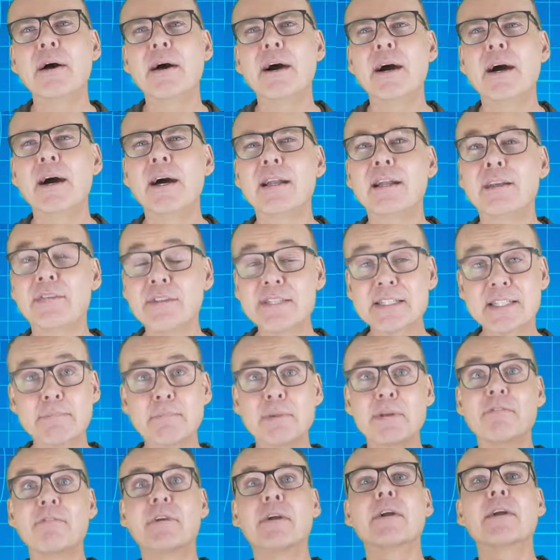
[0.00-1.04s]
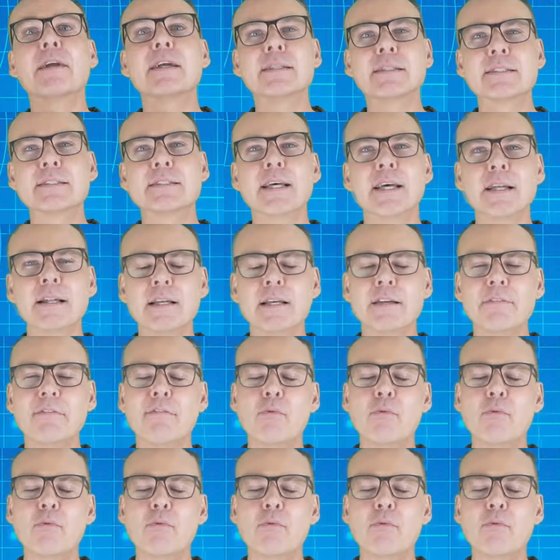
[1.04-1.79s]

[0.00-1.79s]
Now, this can be very unsettling